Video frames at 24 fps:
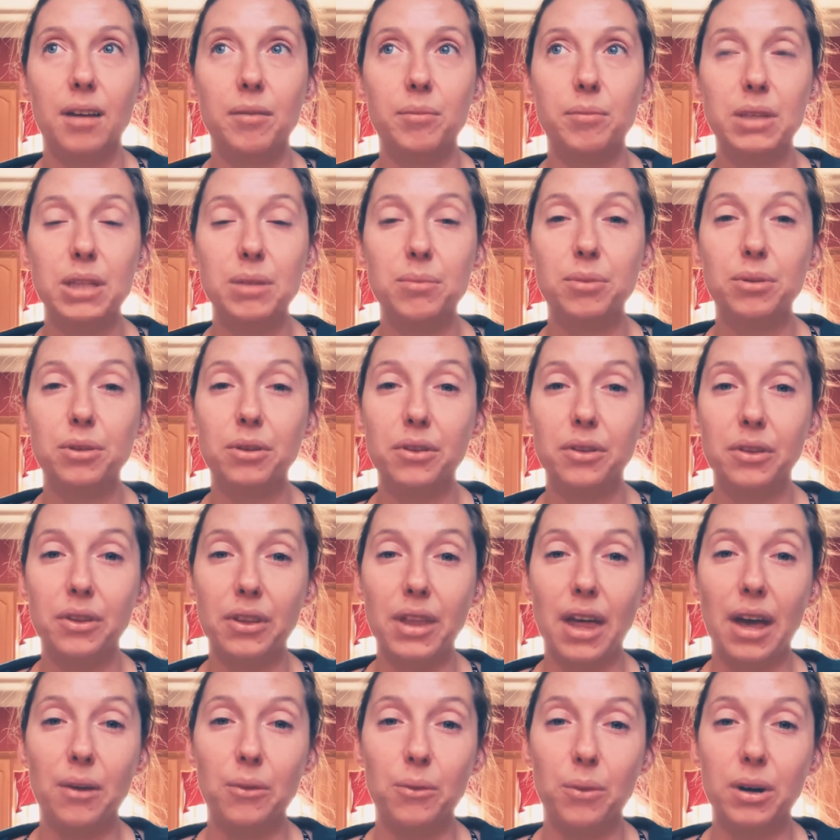people
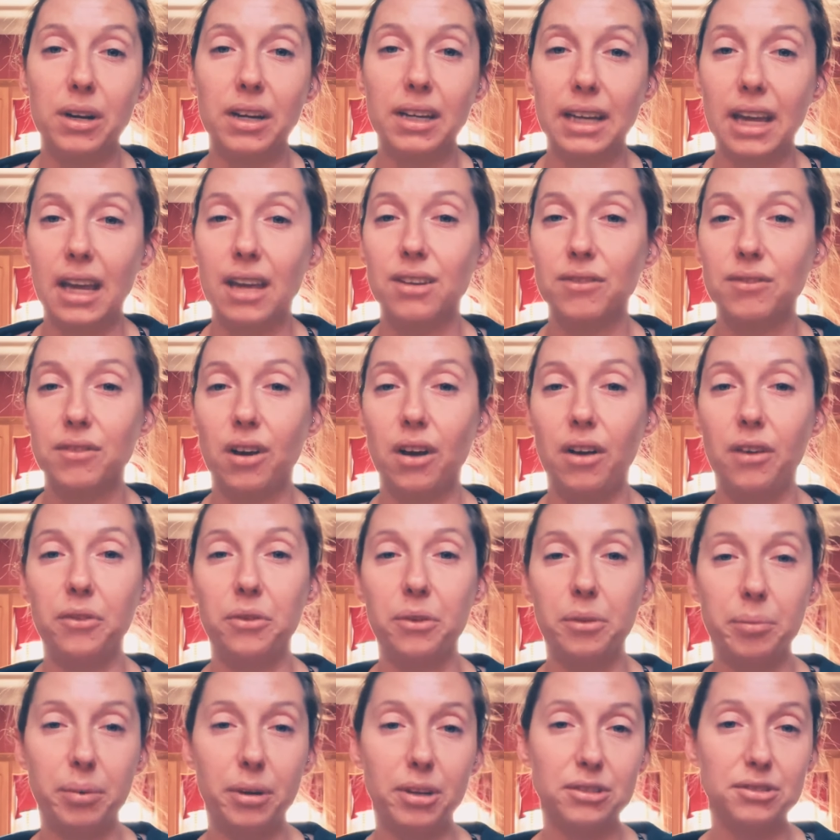that want to get involved
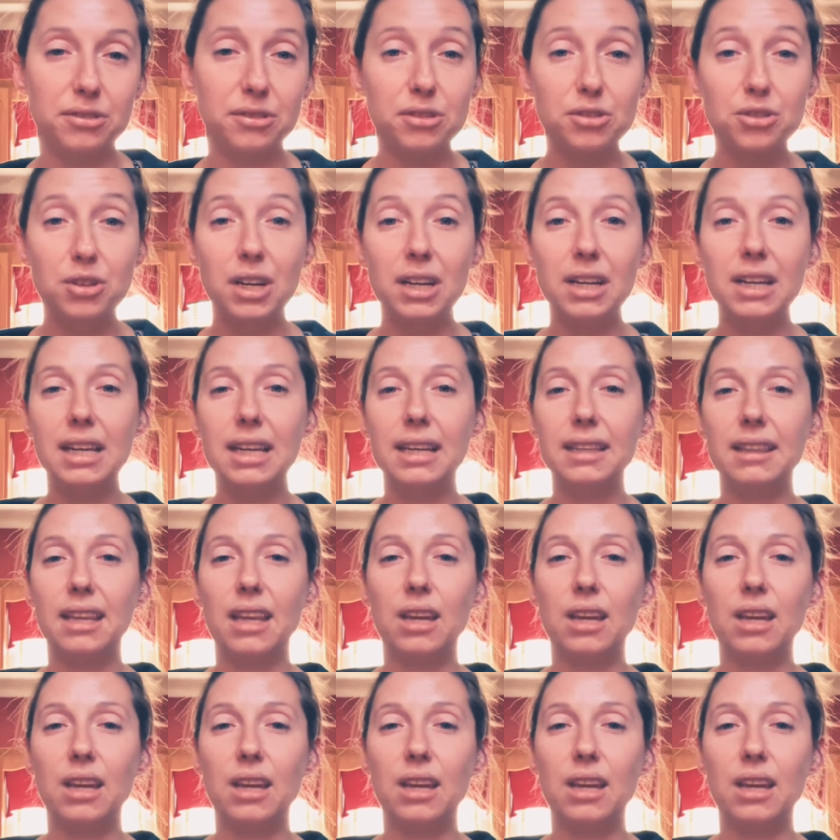with personal training,